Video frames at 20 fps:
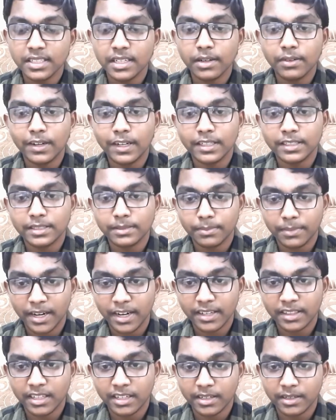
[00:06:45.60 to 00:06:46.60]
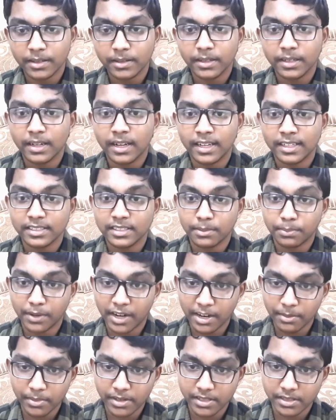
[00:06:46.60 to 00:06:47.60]
was made as the
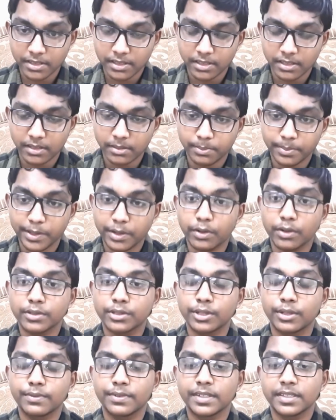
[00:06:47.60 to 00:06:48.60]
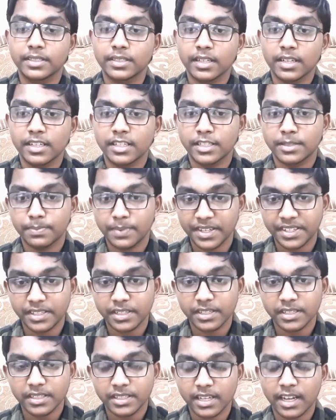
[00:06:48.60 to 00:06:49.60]
Prime Minister because of his
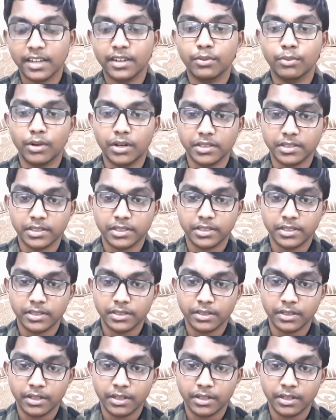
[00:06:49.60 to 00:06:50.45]
speeches and works